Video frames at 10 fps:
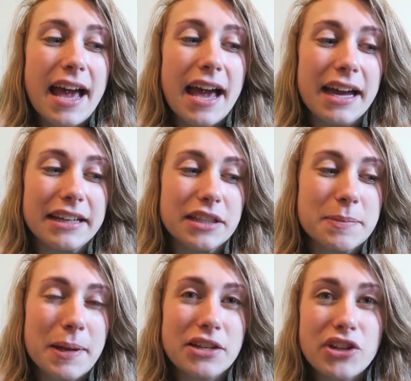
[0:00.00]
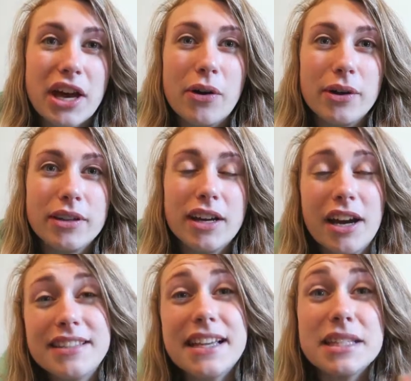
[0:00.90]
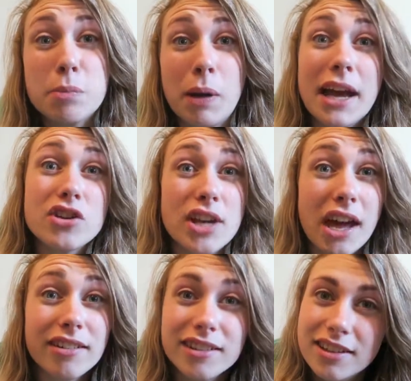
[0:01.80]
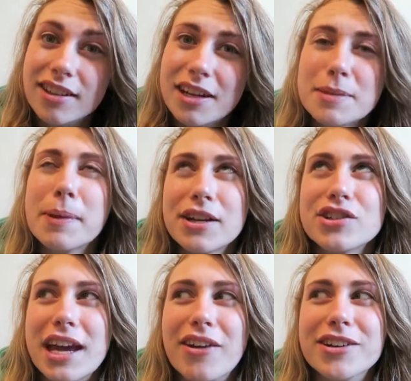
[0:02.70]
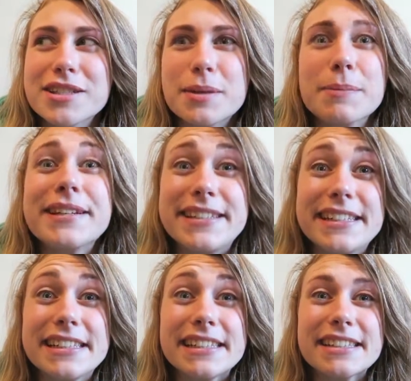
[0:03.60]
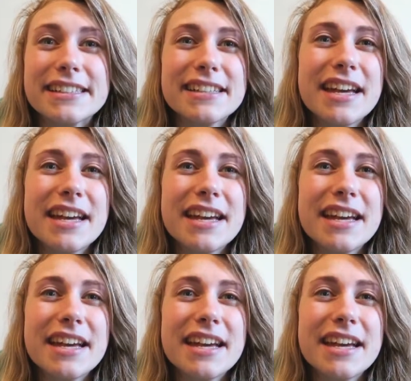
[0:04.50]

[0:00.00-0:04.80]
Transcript: And I splashed out. I say splashed out. I splashed out on some Adidas.